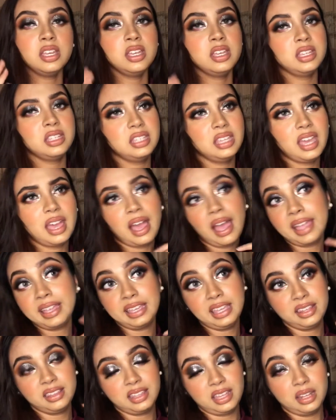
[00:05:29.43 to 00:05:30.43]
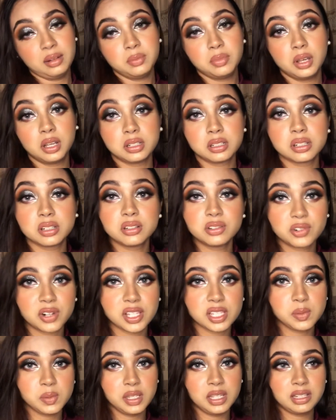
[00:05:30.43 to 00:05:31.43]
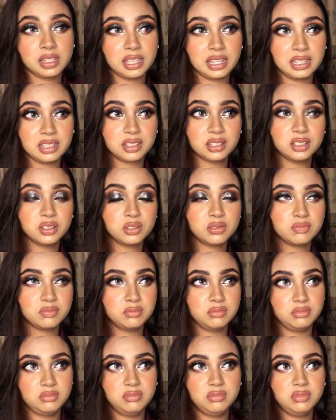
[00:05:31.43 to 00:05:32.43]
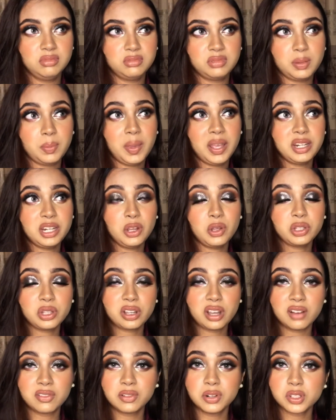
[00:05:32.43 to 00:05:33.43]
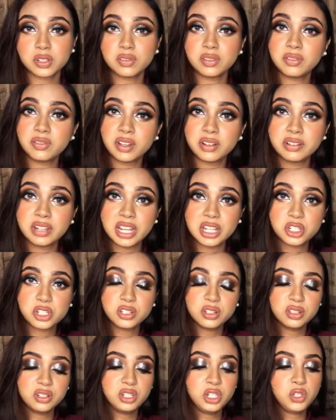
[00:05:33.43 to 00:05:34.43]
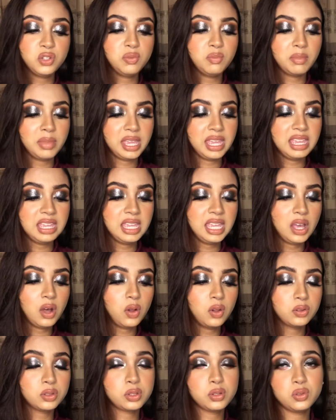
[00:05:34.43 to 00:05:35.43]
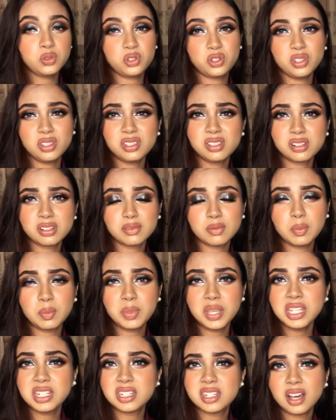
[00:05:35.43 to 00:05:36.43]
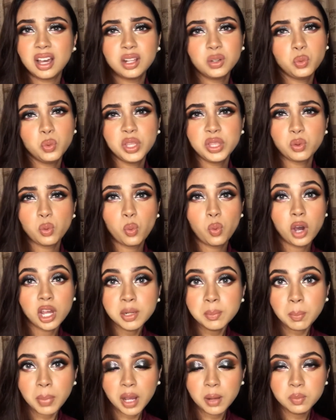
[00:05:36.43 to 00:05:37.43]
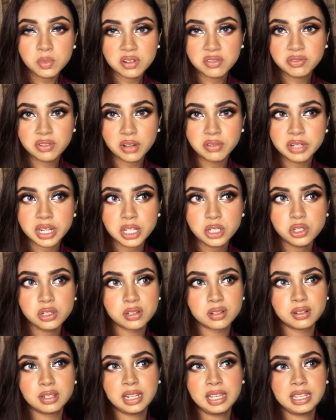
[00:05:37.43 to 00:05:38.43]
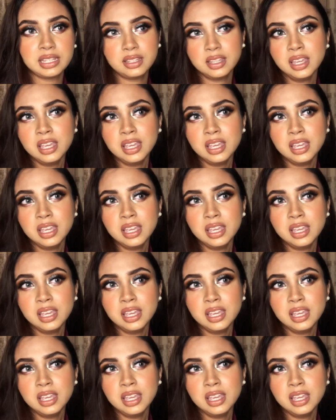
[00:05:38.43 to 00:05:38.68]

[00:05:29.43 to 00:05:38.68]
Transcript: Yeah, I get that, but trust me, like, depending on the coverage of the foundation, you may also just be done with 1 pump of foundation. Like,